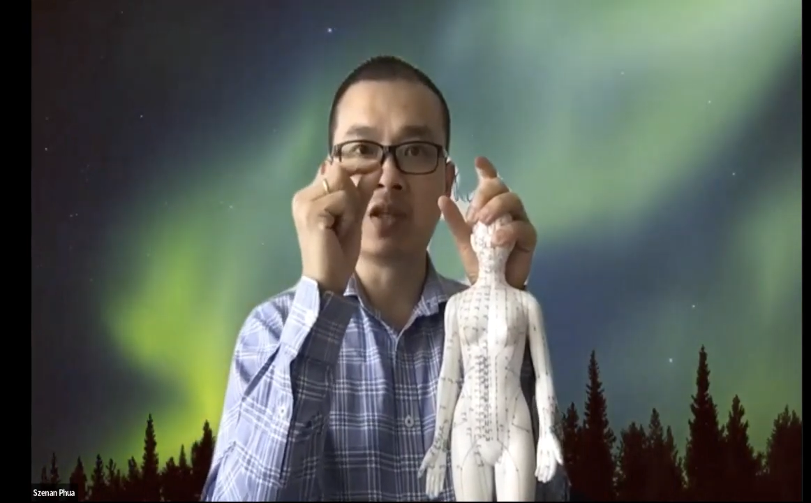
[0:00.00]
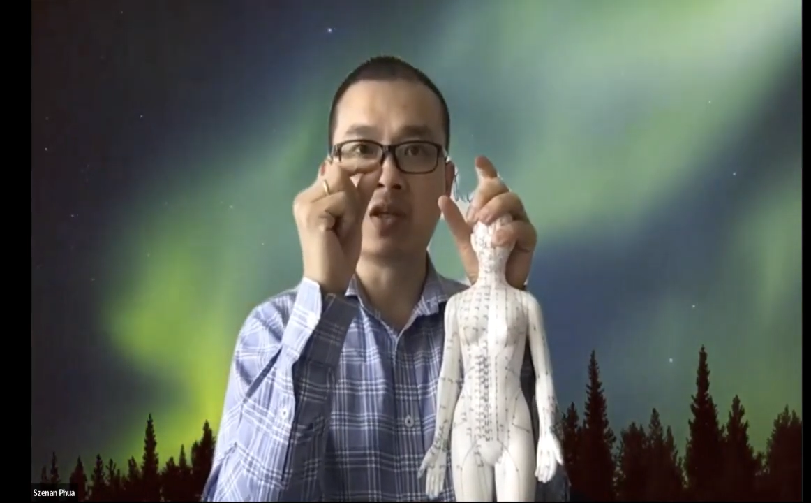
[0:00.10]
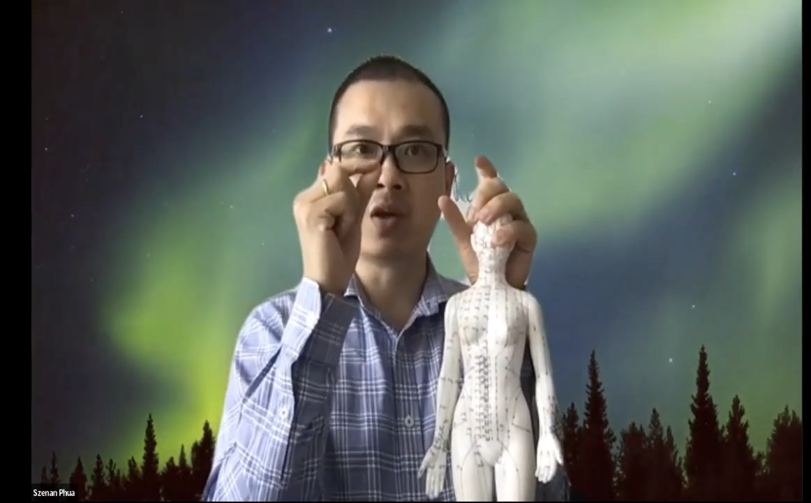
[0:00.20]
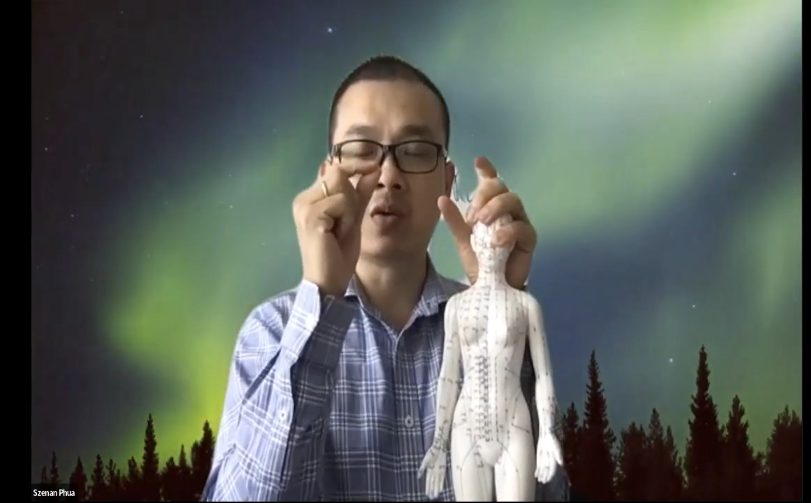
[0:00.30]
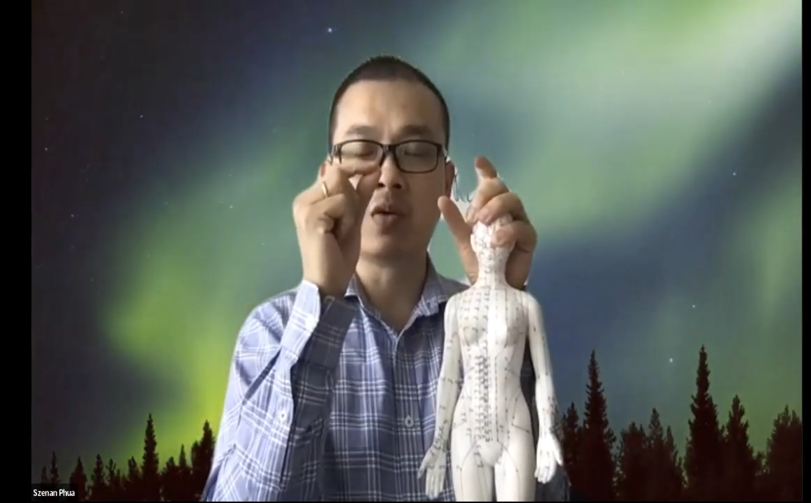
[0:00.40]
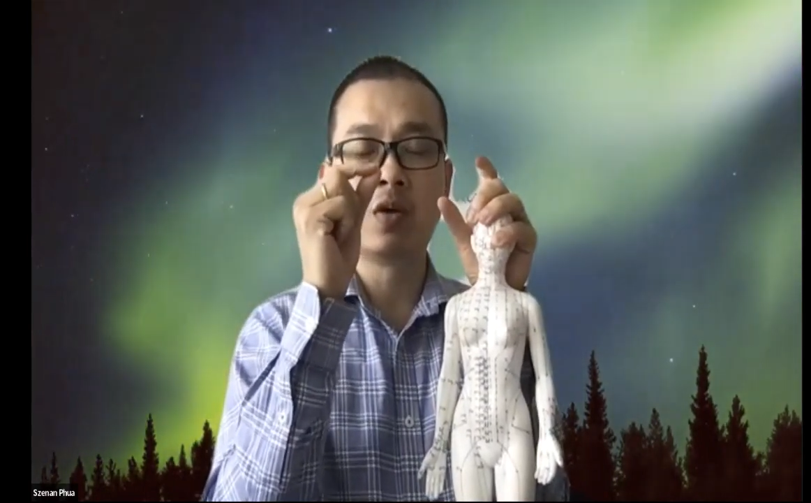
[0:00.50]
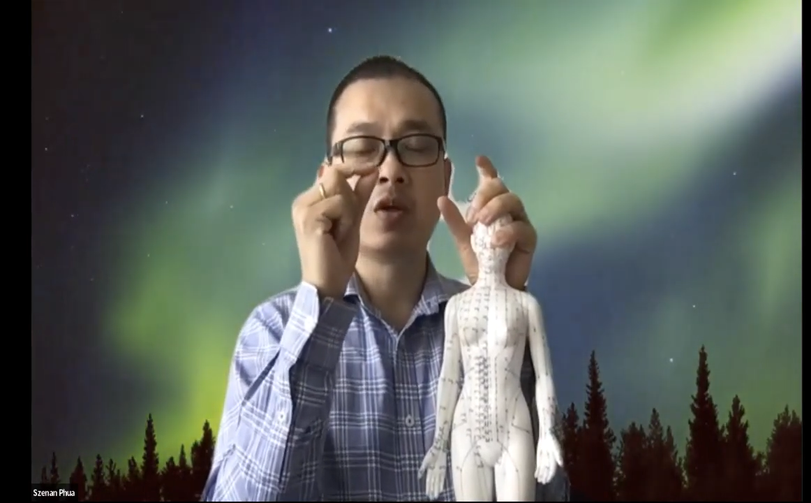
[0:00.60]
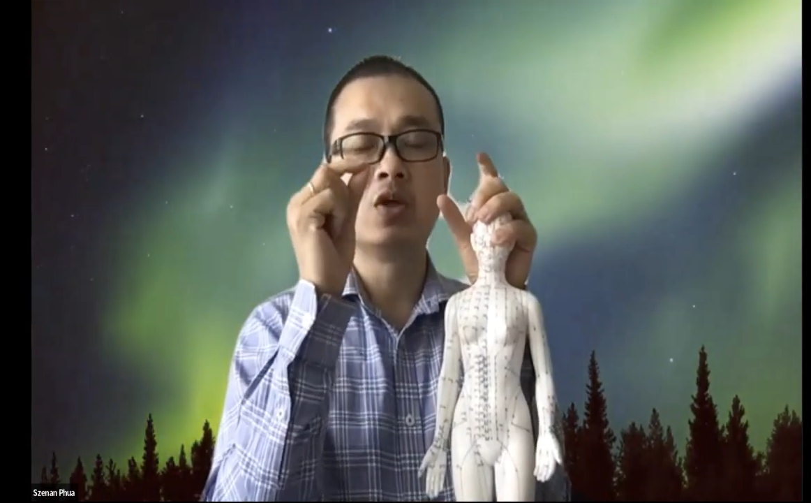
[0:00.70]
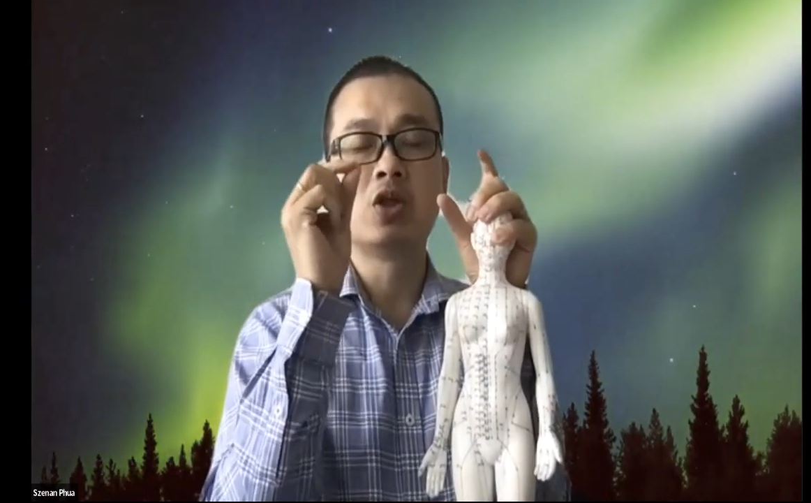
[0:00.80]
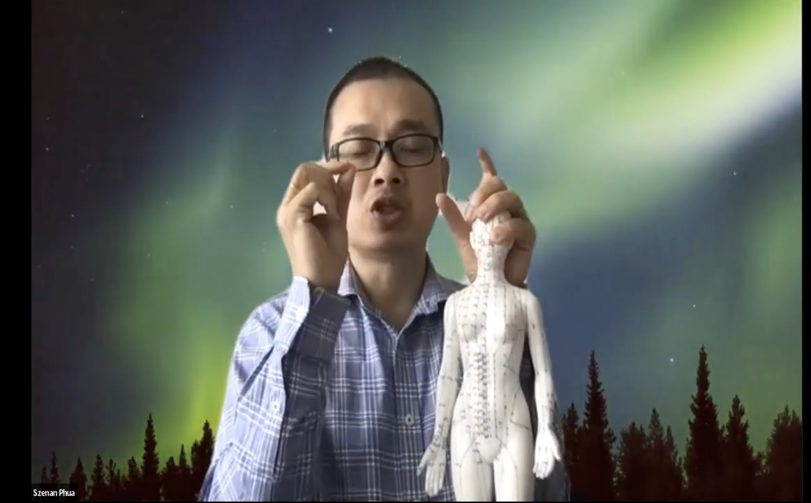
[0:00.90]
needle,
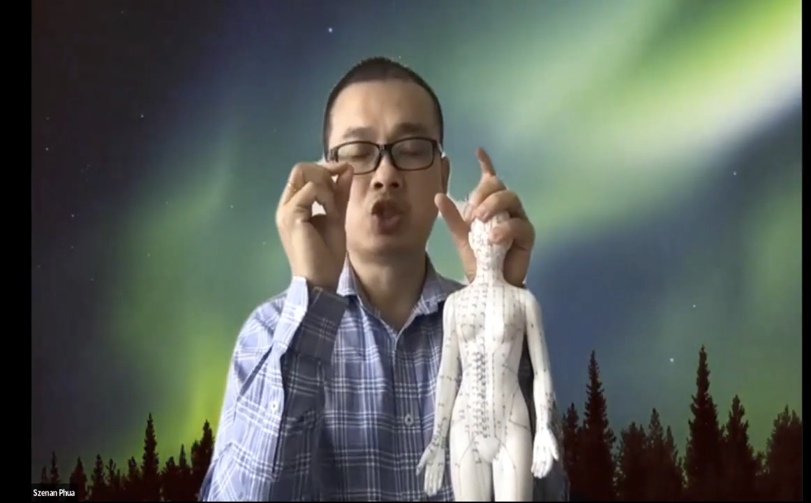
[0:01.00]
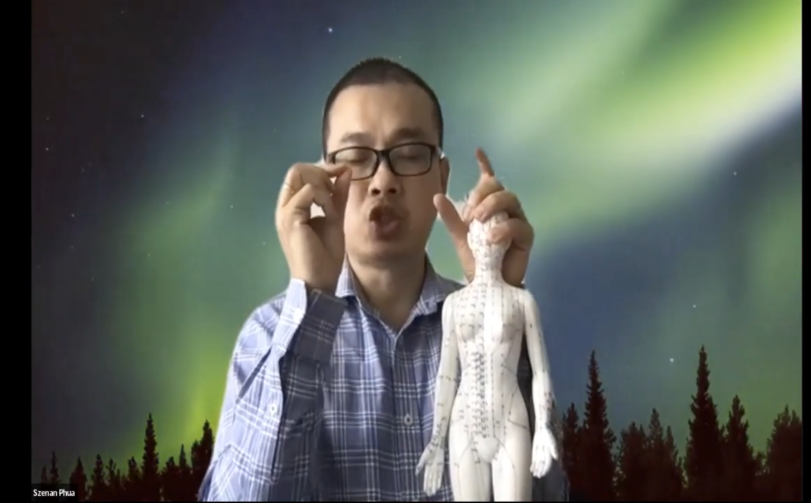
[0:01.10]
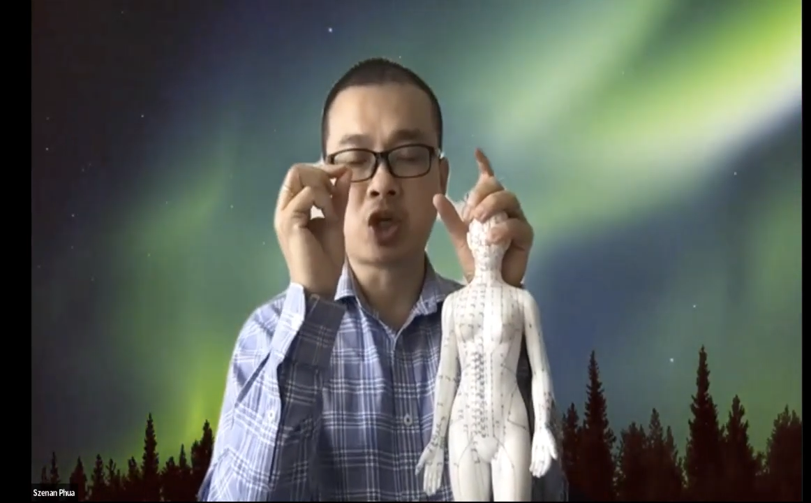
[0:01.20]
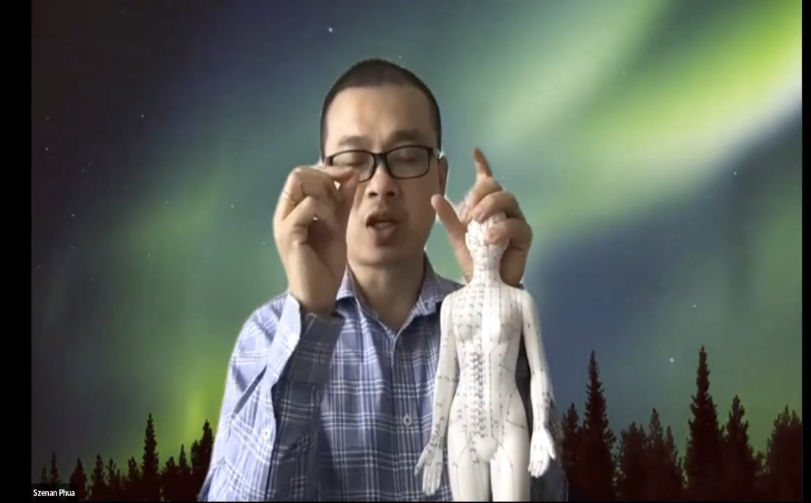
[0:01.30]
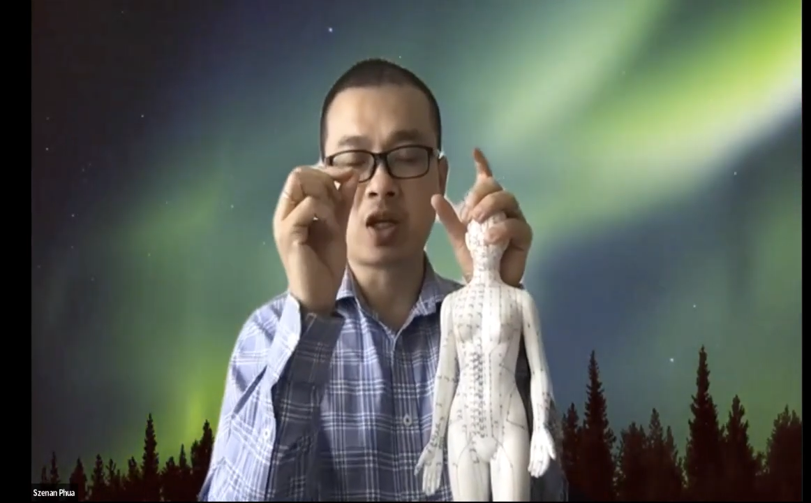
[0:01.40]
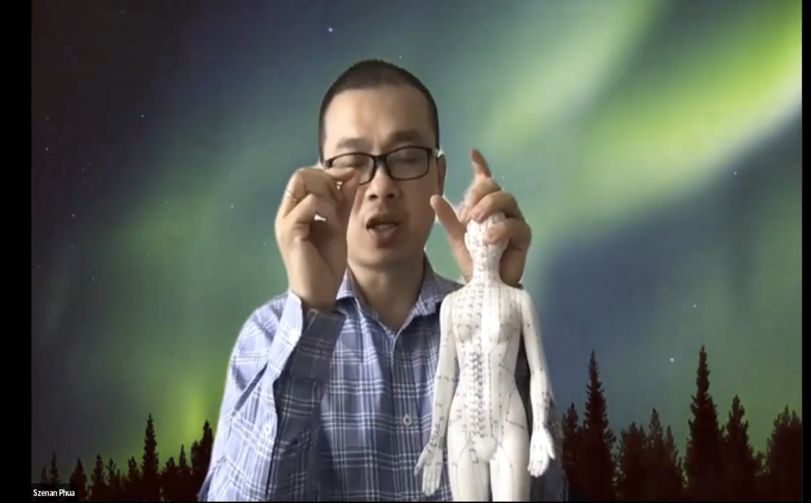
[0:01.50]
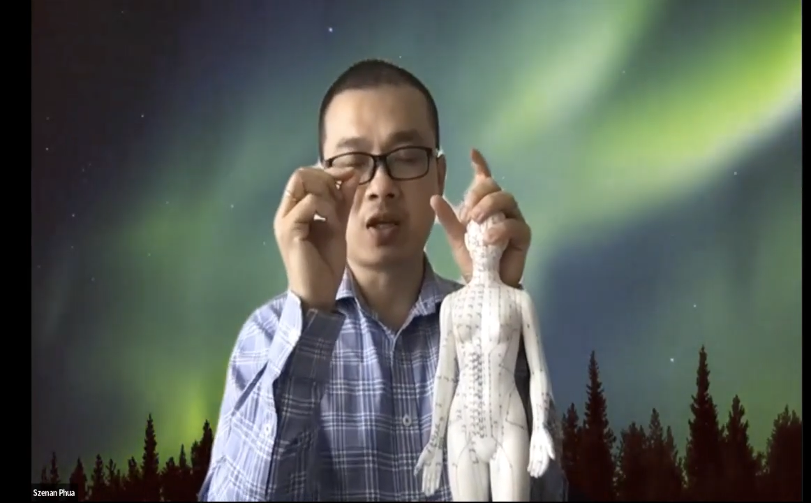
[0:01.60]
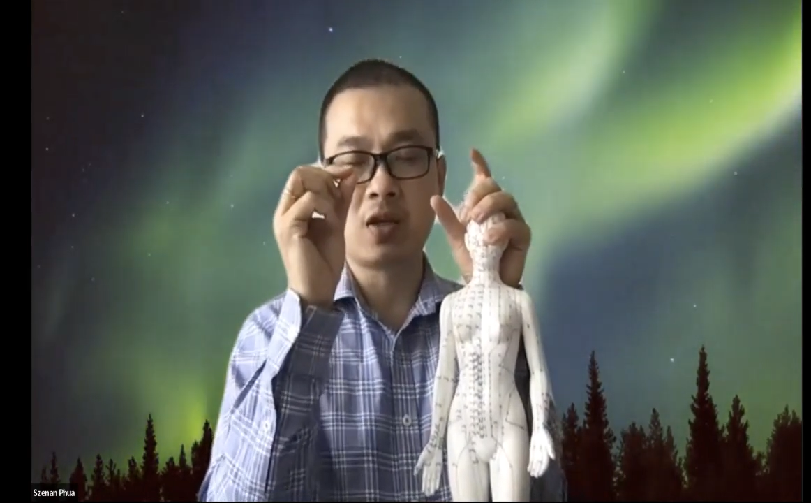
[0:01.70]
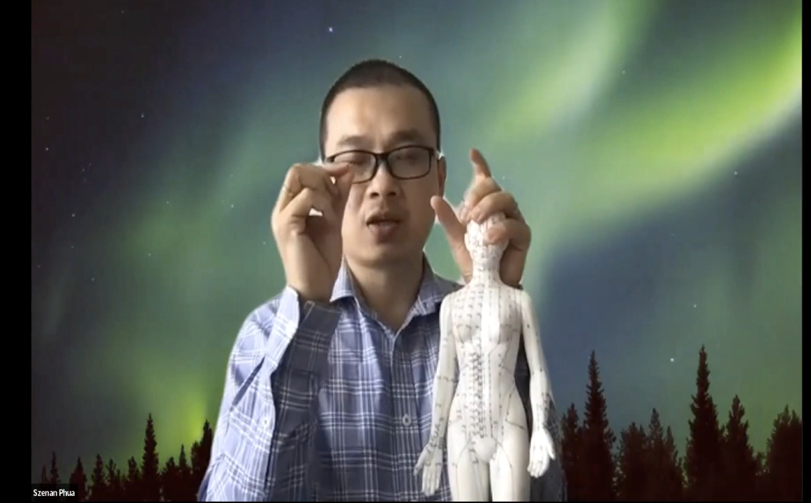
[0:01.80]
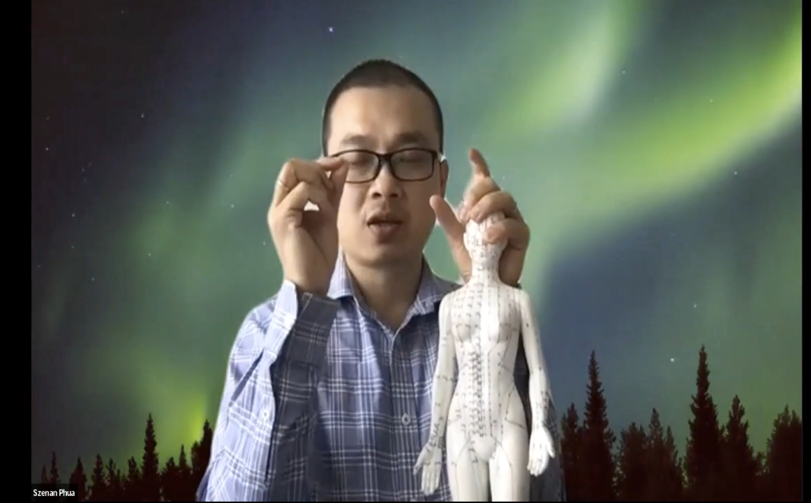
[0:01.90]
just gently,